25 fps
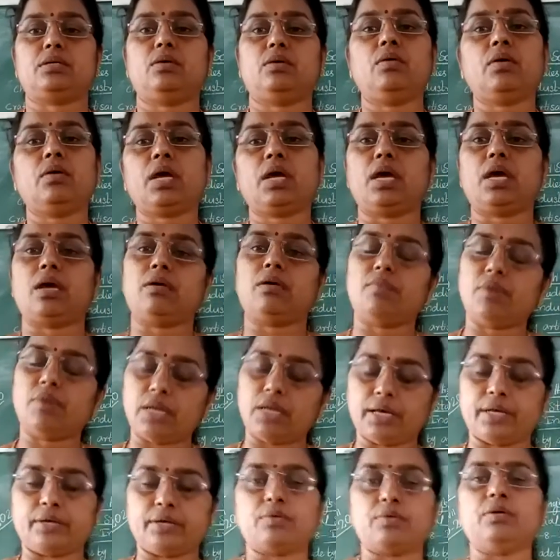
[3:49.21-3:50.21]
Okay, well
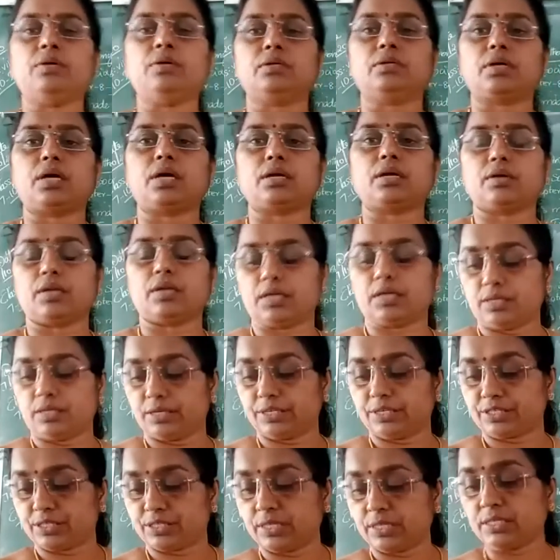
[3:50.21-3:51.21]
and good,
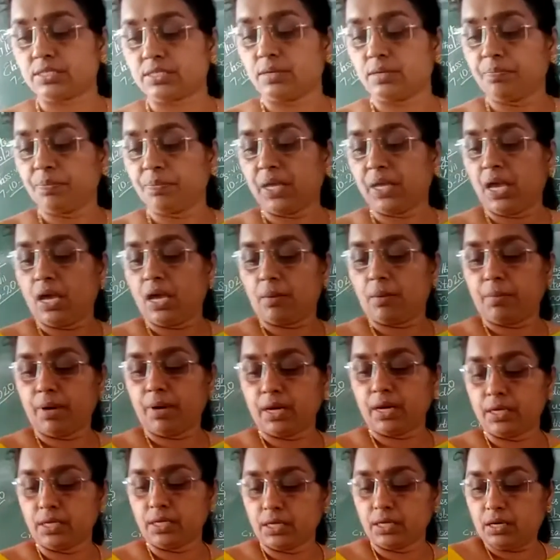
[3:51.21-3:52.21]
congratulations.
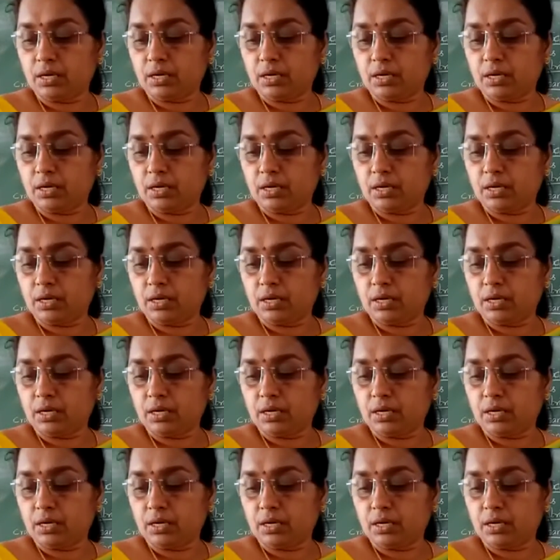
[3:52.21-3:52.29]
But